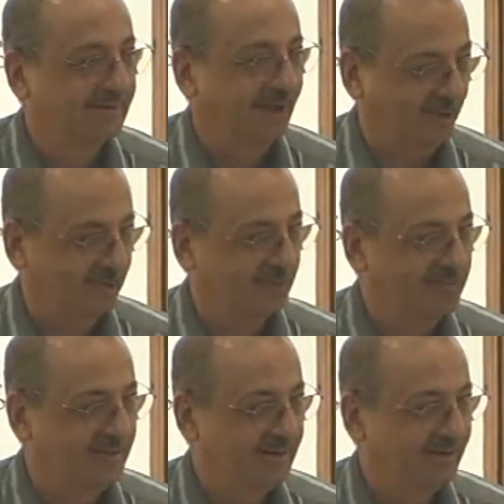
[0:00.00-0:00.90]
Are you with
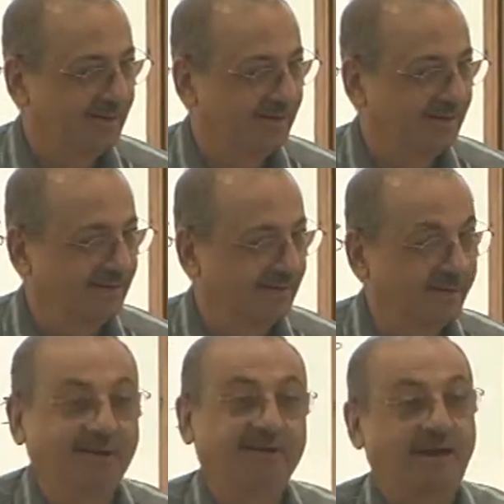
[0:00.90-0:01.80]
me?
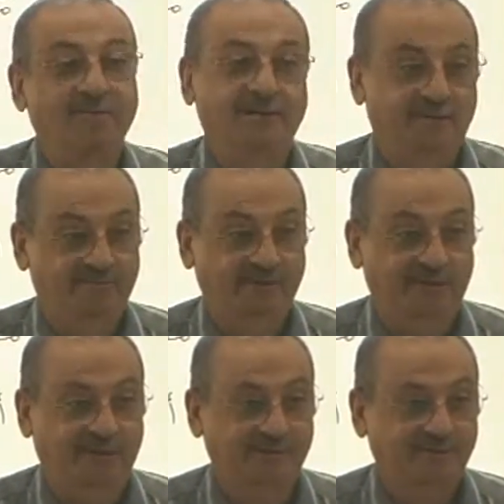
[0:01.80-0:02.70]
They'll come in different
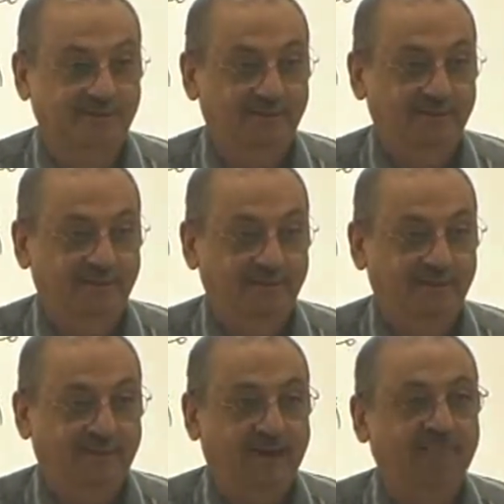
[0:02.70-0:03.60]
colors.
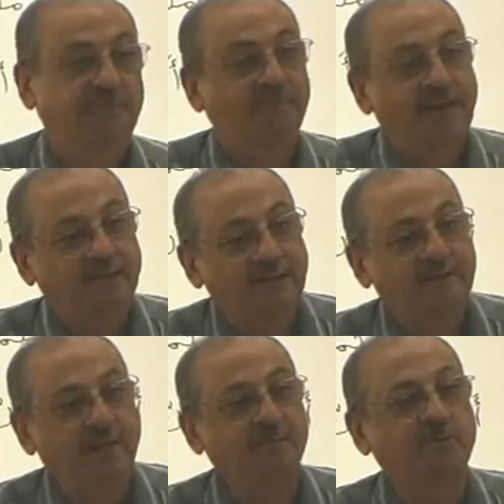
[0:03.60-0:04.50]
But by that
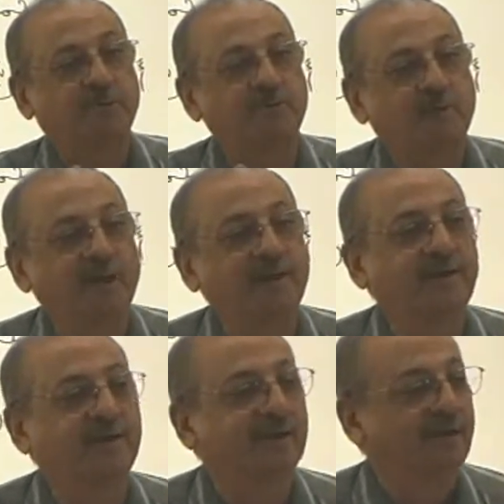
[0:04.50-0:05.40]
time, your
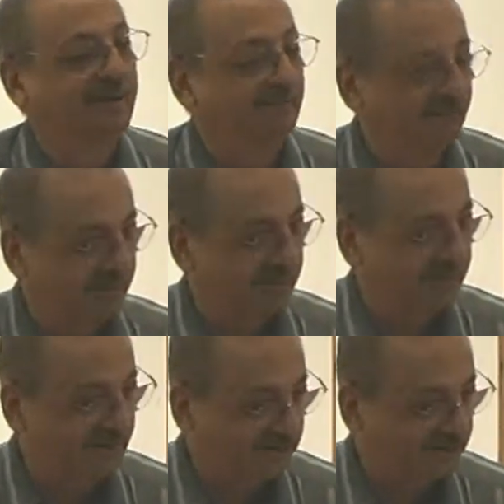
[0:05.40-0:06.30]
mind will be in
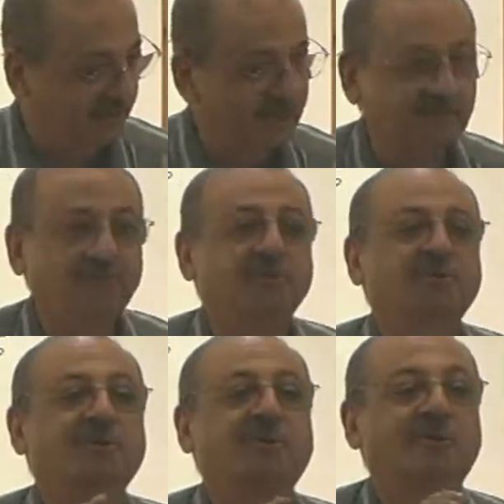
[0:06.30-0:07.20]
a state you
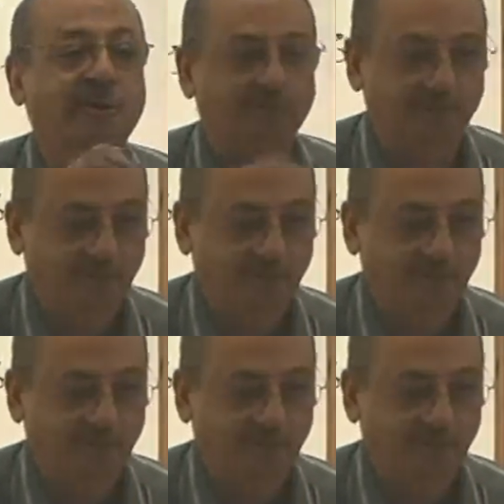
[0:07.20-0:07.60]
will be able to